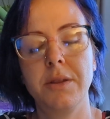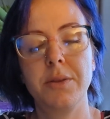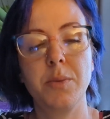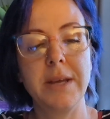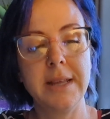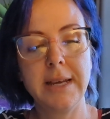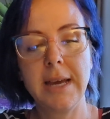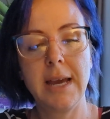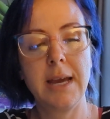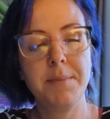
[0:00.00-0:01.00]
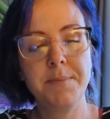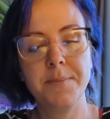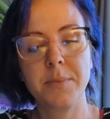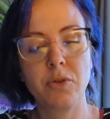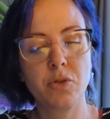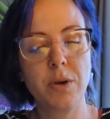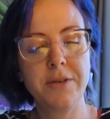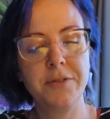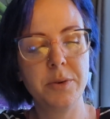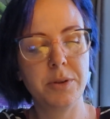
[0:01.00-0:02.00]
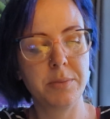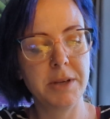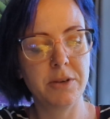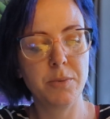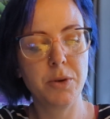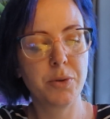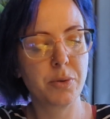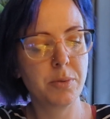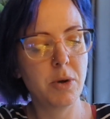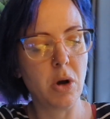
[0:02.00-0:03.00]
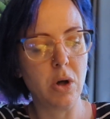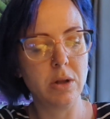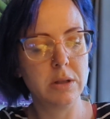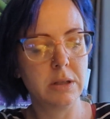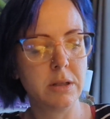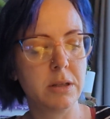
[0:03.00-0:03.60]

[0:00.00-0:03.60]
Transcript: the way they came. There's quite a few of them here, and we'll go through them all.